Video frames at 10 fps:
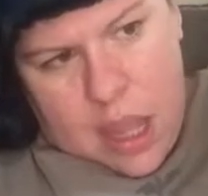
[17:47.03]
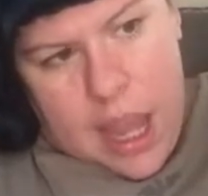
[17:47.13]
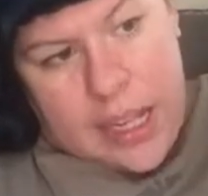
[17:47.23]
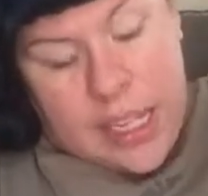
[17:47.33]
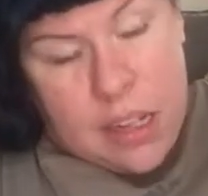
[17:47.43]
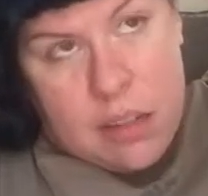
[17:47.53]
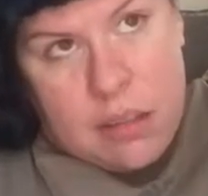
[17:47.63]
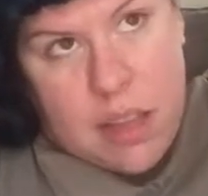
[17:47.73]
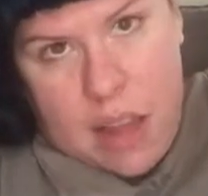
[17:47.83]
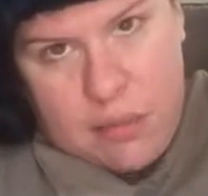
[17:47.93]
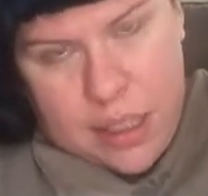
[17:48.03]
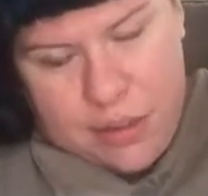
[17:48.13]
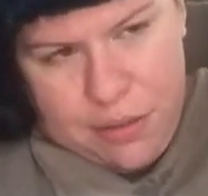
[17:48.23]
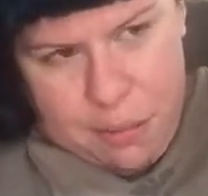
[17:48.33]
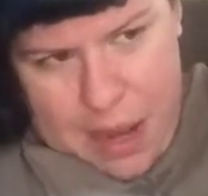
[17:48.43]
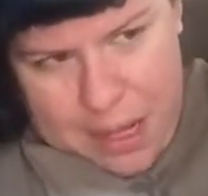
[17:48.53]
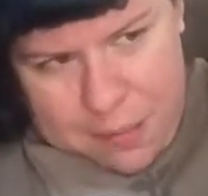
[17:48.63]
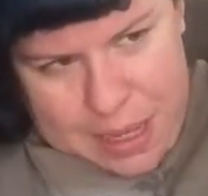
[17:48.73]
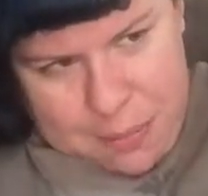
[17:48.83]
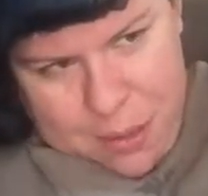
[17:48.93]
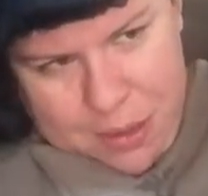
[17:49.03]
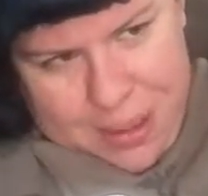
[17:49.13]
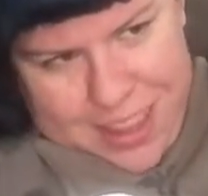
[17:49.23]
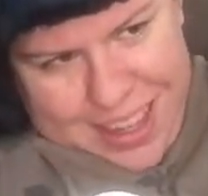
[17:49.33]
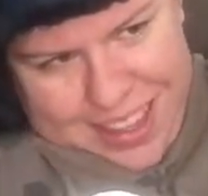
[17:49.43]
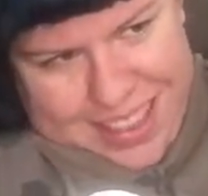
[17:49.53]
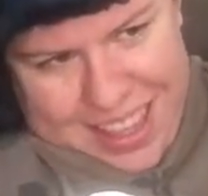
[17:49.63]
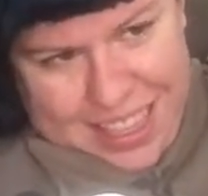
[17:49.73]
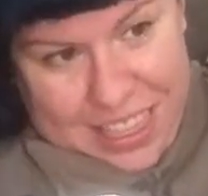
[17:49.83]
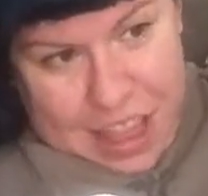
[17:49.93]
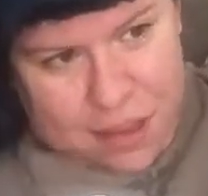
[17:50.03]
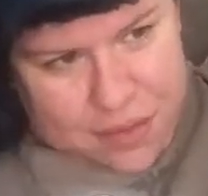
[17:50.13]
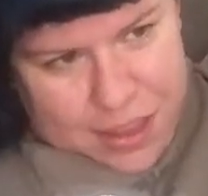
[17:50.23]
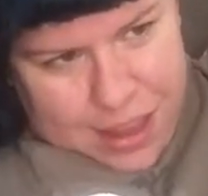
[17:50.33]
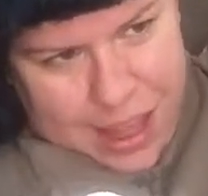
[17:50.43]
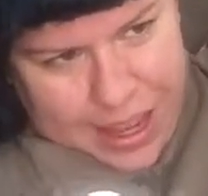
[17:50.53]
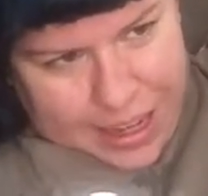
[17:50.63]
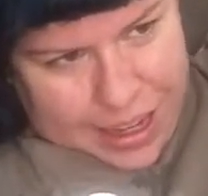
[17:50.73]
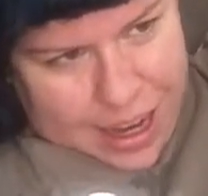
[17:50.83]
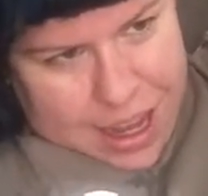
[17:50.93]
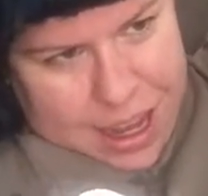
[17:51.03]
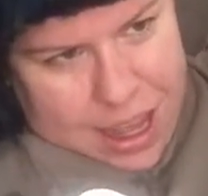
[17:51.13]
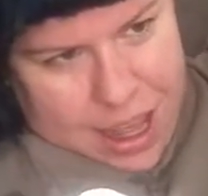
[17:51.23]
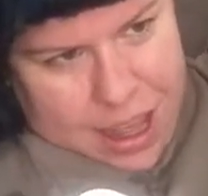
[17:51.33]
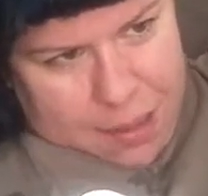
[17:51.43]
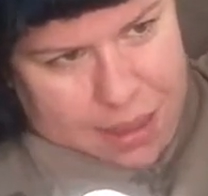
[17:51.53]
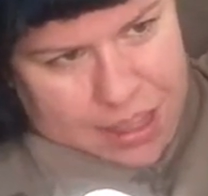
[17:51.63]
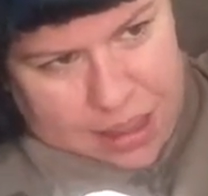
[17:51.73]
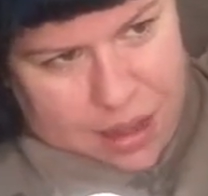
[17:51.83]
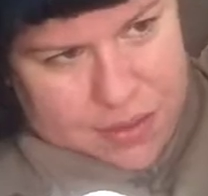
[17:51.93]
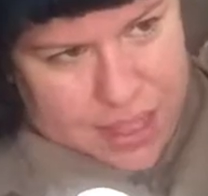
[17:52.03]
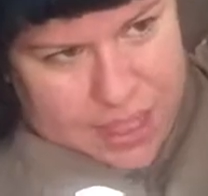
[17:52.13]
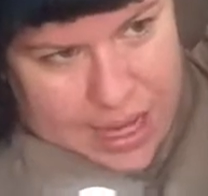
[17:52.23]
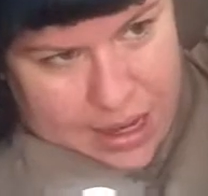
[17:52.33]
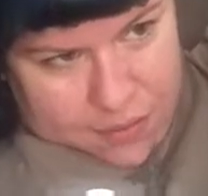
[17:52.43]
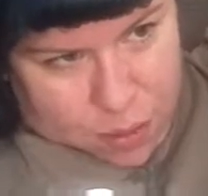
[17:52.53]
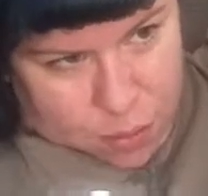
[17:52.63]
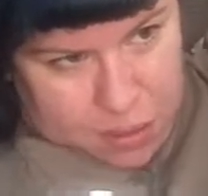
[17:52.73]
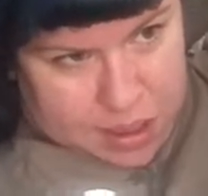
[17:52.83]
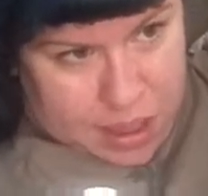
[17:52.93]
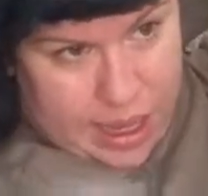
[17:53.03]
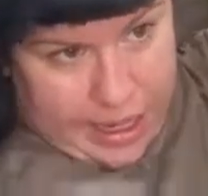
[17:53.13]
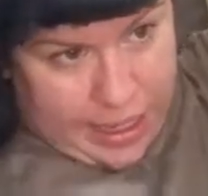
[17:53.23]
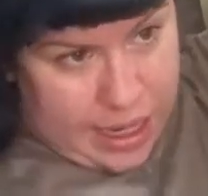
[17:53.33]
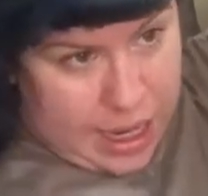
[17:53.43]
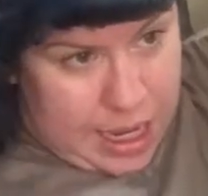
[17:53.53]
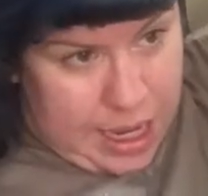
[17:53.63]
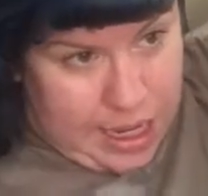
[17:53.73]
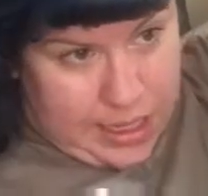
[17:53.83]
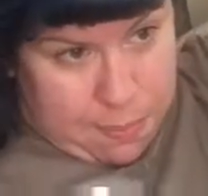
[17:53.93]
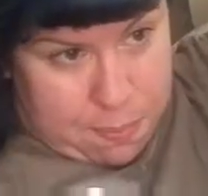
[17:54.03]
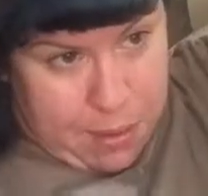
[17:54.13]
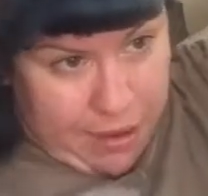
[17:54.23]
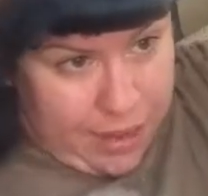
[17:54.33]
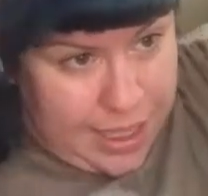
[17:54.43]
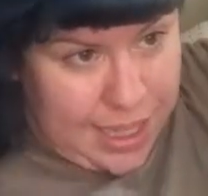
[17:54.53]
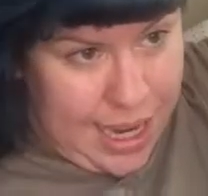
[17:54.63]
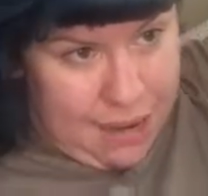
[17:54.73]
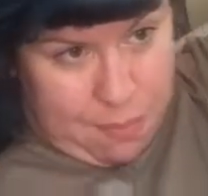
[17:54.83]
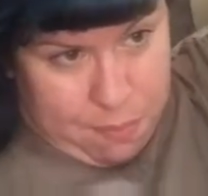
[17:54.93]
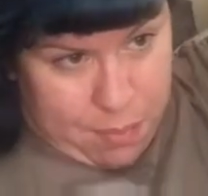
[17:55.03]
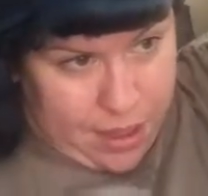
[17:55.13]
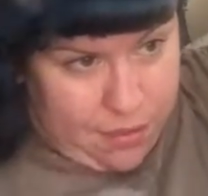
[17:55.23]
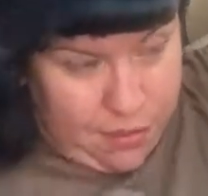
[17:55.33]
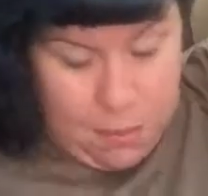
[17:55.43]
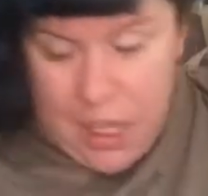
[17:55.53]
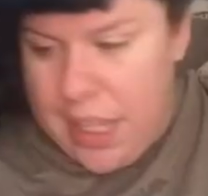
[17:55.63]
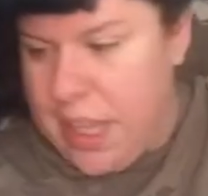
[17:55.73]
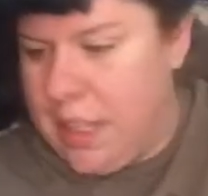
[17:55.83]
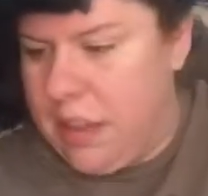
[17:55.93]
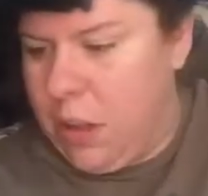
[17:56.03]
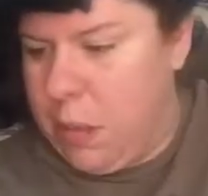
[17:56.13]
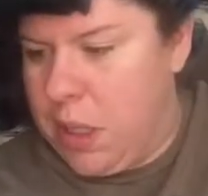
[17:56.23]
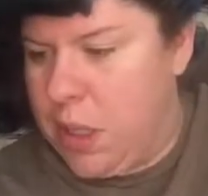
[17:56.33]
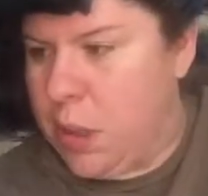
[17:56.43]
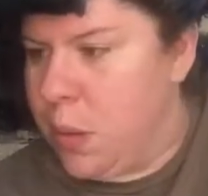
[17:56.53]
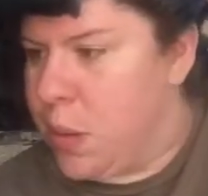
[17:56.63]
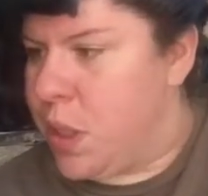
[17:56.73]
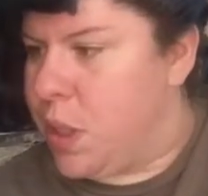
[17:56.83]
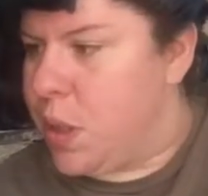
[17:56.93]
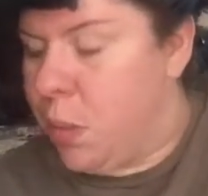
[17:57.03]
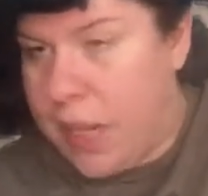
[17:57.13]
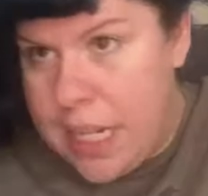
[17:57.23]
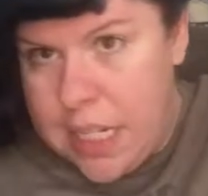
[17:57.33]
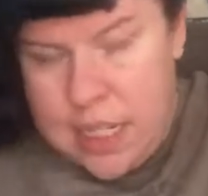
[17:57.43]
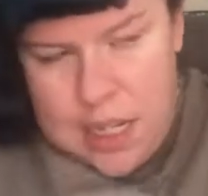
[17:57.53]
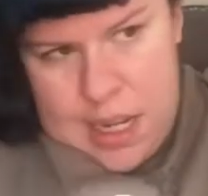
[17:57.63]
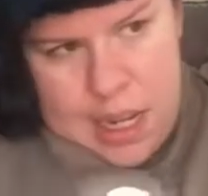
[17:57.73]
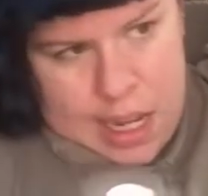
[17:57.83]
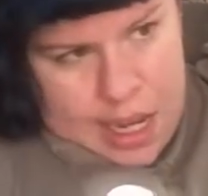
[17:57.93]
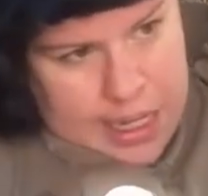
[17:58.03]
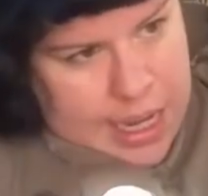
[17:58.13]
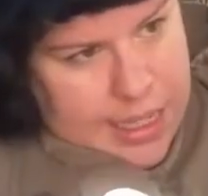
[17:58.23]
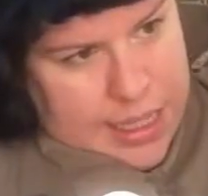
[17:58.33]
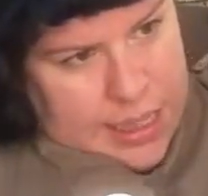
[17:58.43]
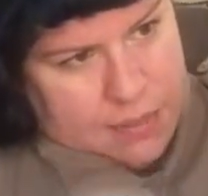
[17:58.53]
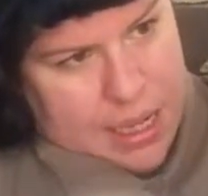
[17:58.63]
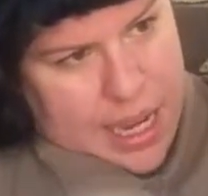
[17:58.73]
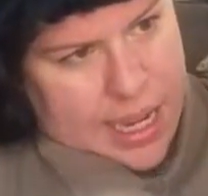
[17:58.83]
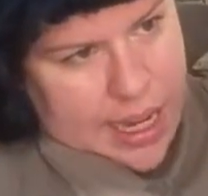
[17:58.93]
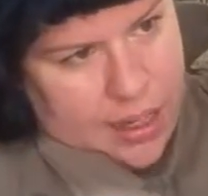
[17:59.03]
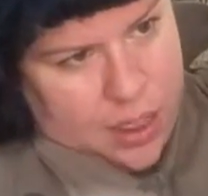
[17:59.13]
I hear lovely from many people. They love the line. They love the scent of the women's line. It's a berry scent, but for me, that's a little bit too sweet, and it tends to give me a headache.